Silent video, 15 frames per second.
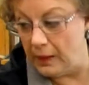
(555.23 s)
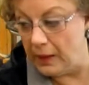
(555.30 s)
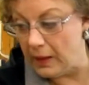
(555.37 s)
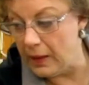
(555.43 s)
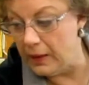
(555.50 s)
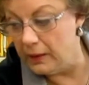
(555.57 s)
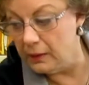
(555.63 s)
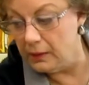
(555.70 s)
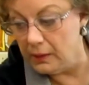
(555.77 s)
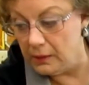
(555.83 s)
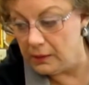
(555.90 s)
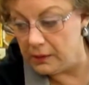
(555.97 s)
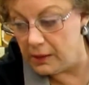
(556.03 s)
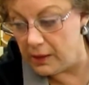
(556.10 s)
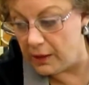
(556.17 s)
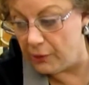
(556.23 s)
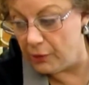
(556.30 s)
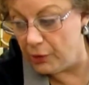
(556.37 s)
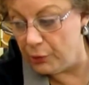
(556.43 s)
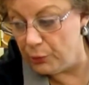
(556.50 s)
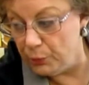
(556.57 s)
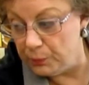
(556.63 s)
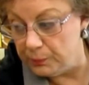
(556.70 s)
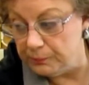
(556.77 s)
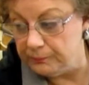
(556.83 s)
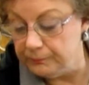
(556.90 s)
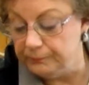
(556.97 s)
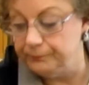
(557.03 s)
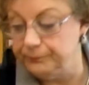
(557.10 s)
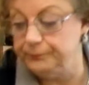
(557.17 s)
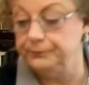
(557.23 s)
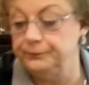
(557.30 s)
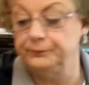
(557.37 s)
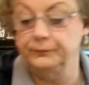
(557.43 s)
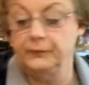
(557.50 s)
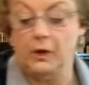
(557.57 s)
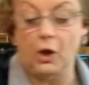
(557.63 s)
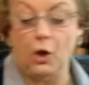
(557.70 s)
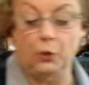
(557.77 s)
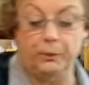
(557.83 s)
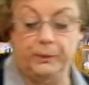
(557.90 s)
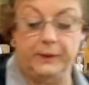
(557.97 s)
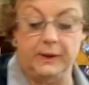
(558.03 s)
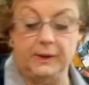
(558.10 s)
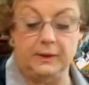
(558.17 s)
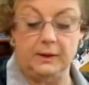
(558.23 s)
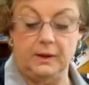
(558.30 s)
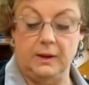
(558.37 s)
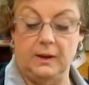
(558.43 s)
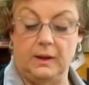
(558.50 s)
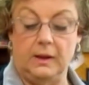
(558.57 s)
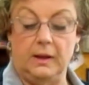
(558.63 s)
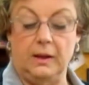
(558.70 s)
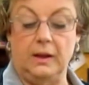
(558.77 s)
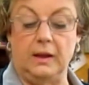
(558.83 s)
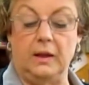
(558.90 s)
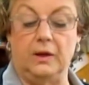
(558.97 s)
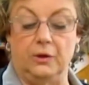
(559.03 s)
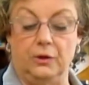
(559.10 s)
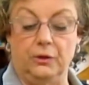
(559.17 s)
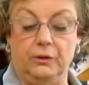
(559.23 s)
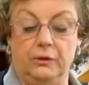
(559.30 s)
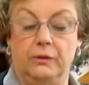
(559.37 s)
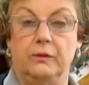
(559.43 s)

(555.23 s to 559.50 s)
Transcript: and a little narrow opening here.